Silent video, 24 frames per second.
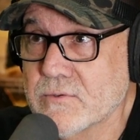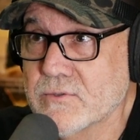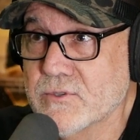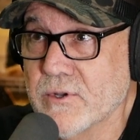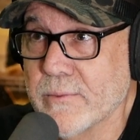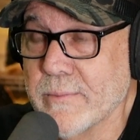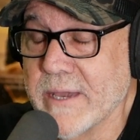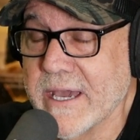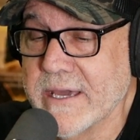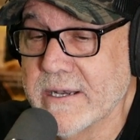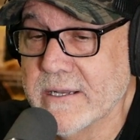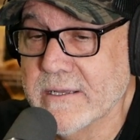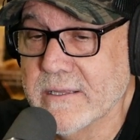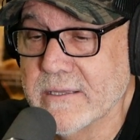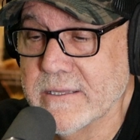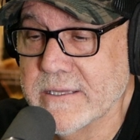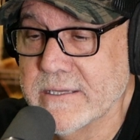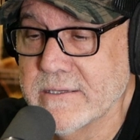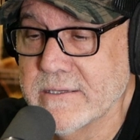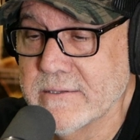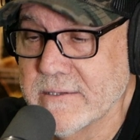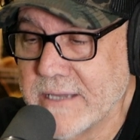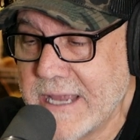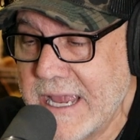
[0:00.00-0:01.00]

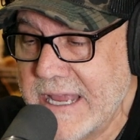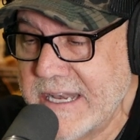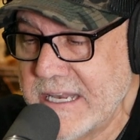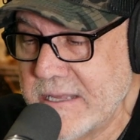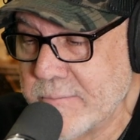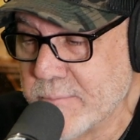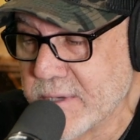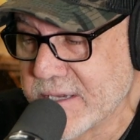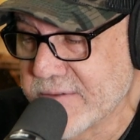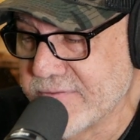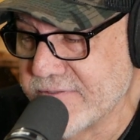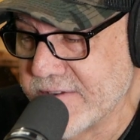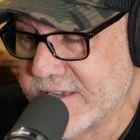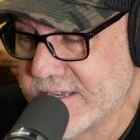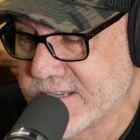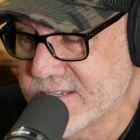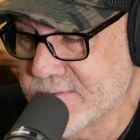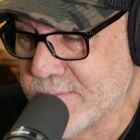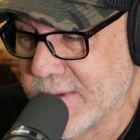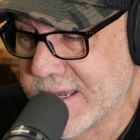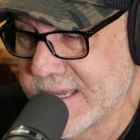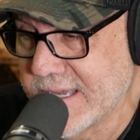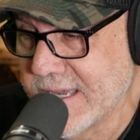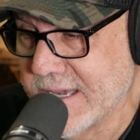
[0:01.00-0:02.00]
Dramatically. Andy McPhee
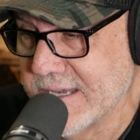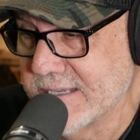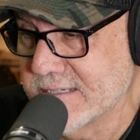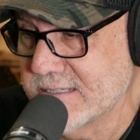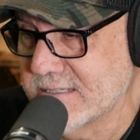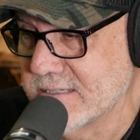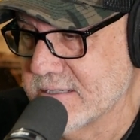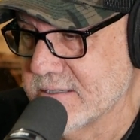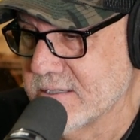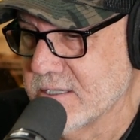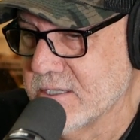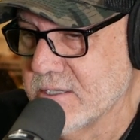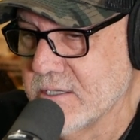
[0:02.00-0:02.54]
is my guest.